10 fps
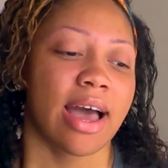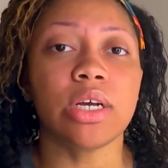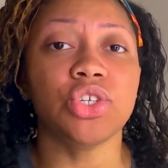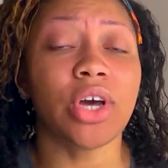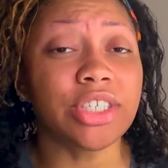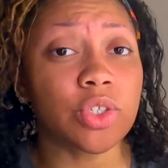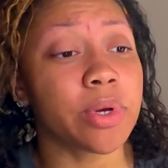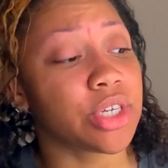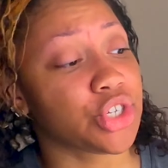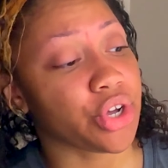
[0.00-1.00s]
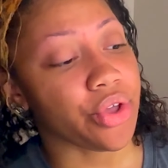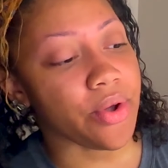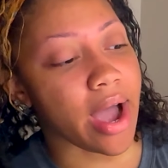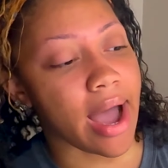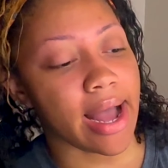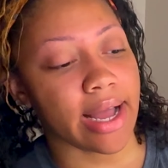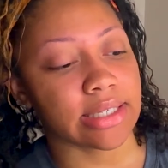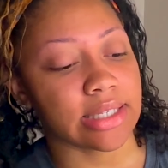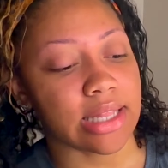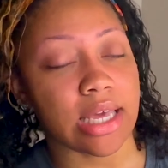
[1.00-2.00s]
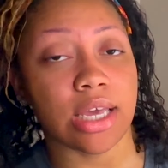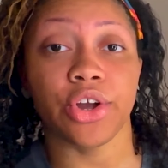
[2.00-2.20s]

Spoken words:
So I just wanted to show you guys the